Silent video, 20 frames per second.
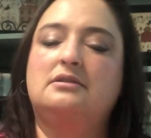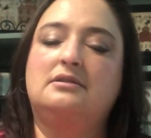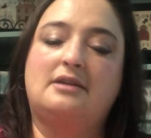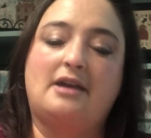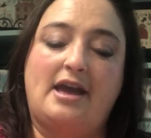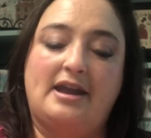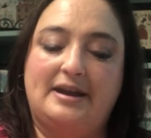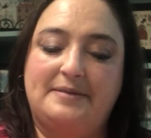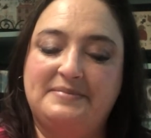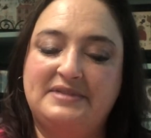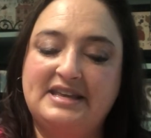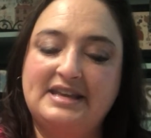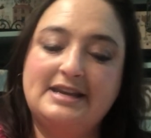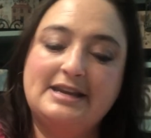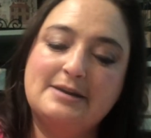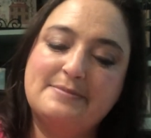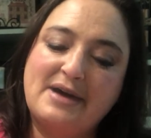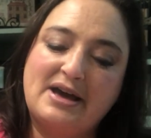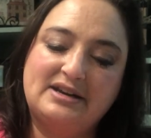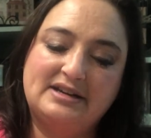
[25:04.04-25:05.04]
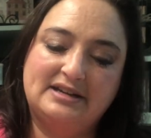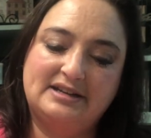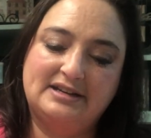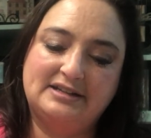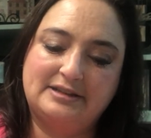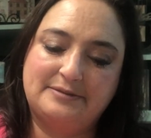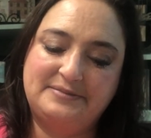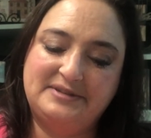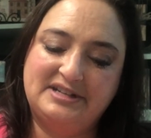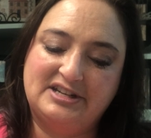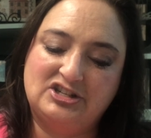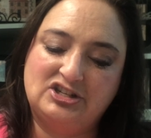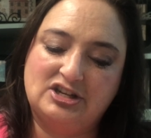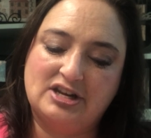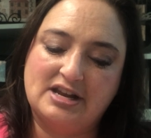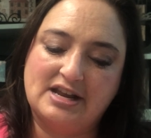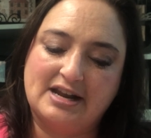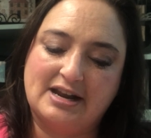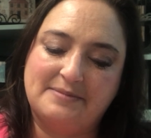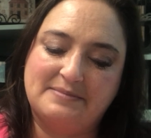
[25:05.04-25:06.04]
and I'm thinking about it as I'm
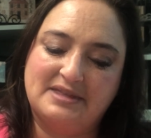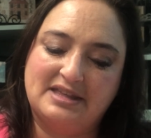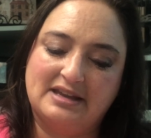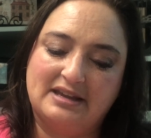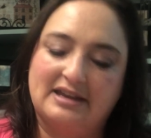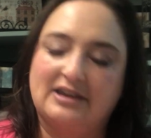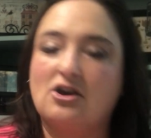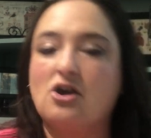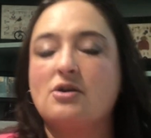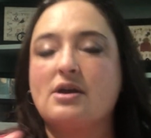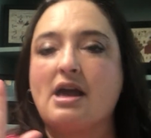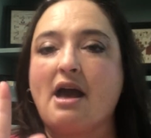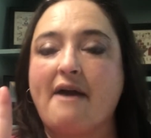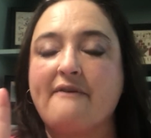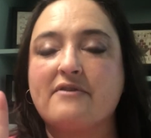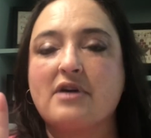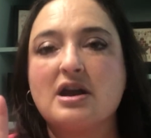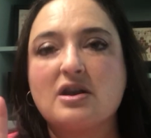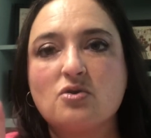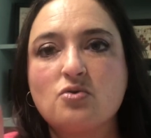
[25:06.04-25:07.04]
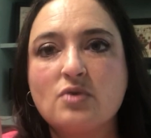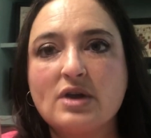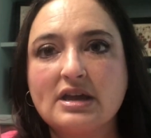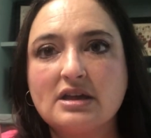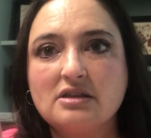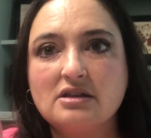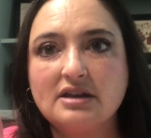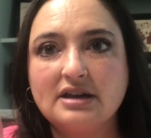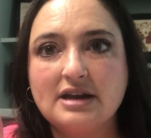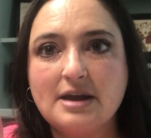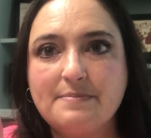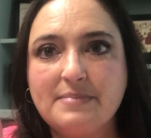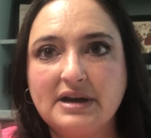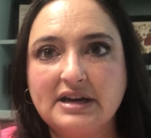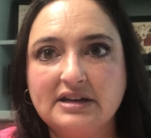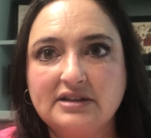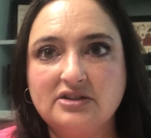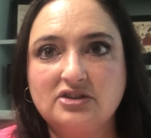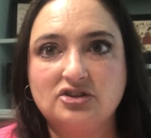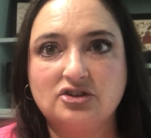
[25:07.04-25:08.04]
stitching, and I'm thinking, okay, I've got to quick look it up on
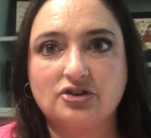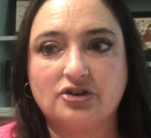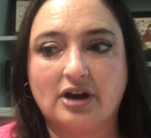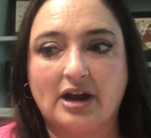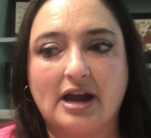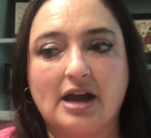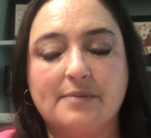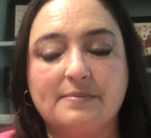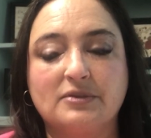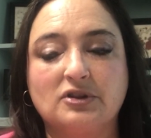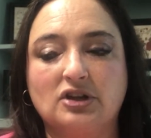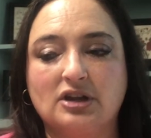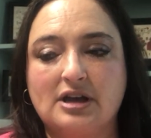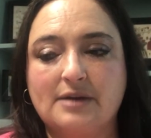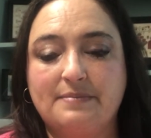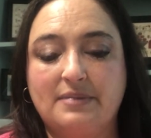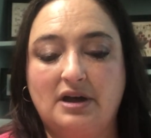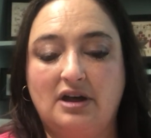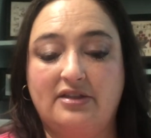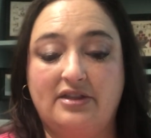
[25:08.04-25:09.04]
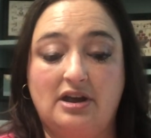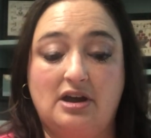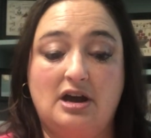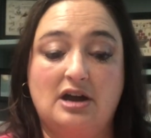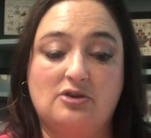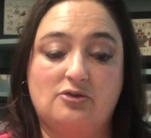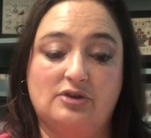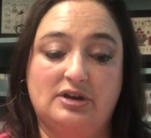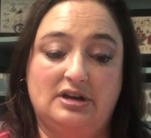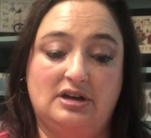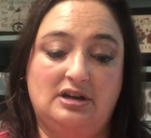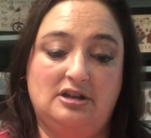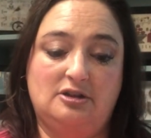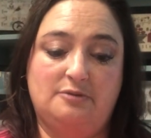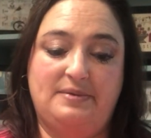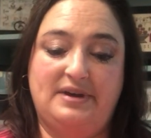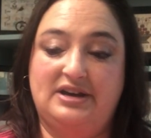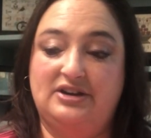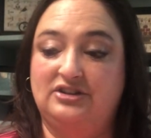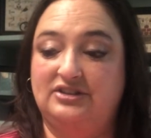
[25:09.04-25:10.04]
Instagram, look up all the Hot Crown Hollow
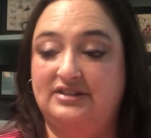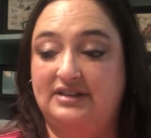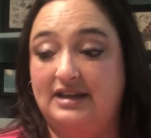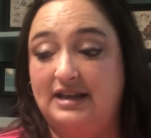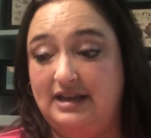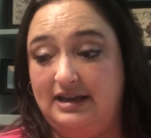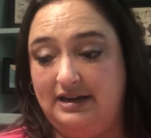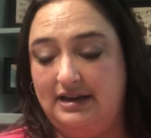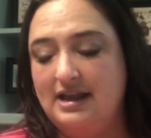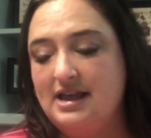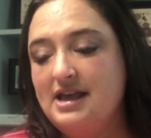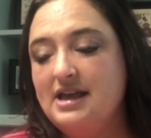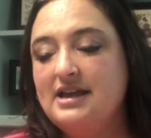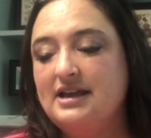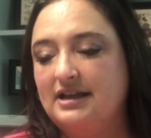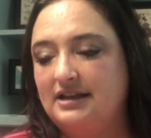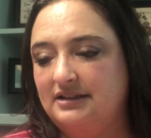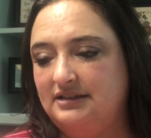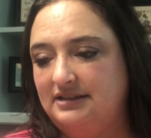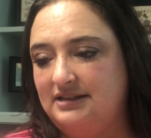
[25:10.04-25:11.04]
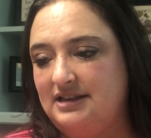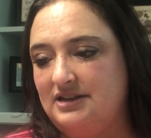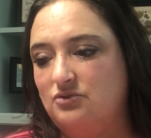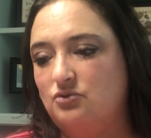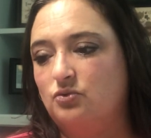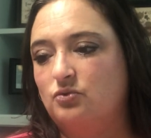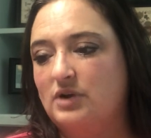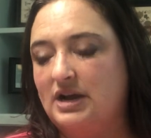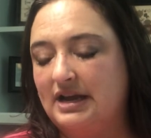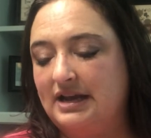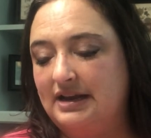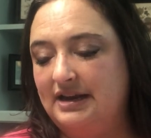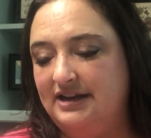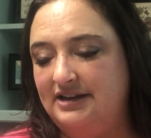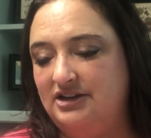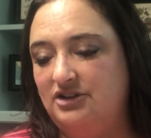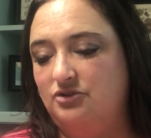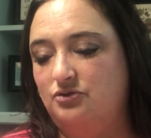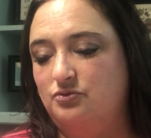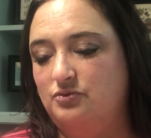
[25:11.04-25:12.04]
patterns again, and see, what can I
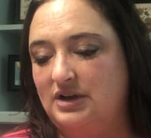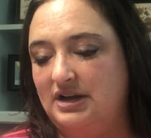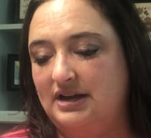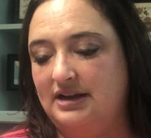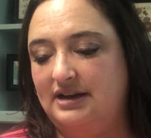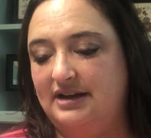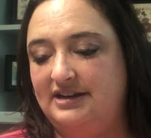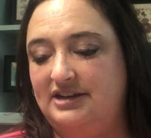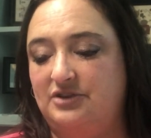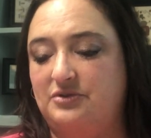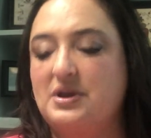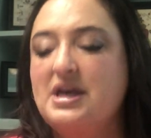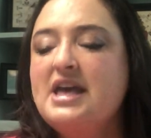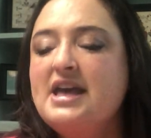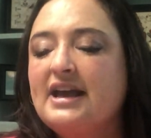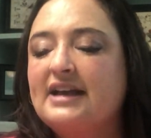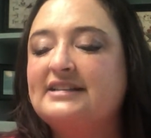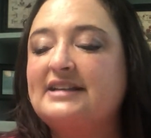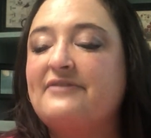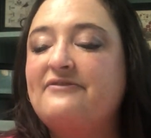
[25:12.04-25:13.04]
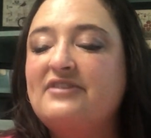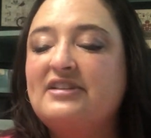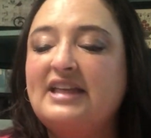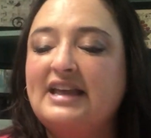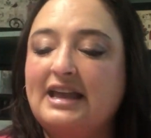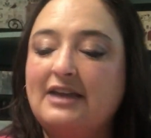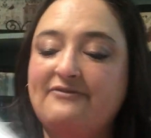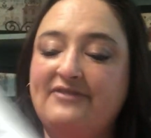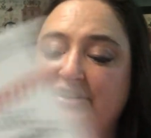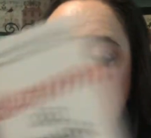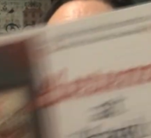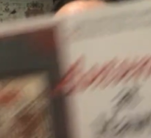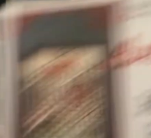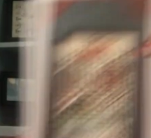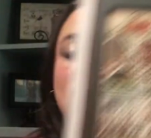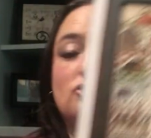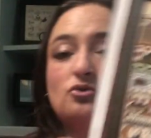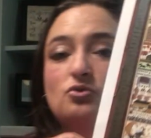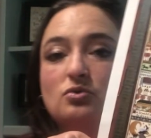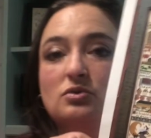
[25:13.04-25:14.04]
do, what can I do? Because I feel like if I do the
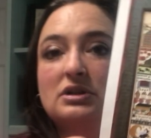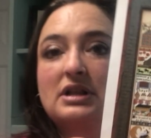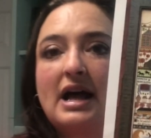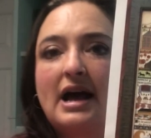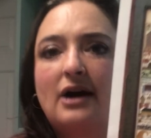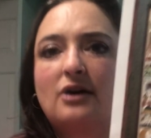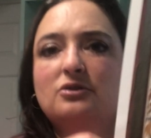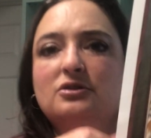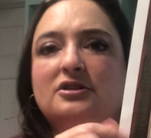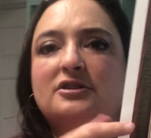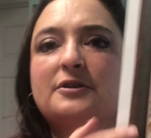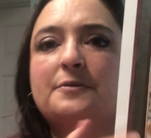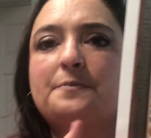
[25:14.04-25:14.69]
schoolhouse,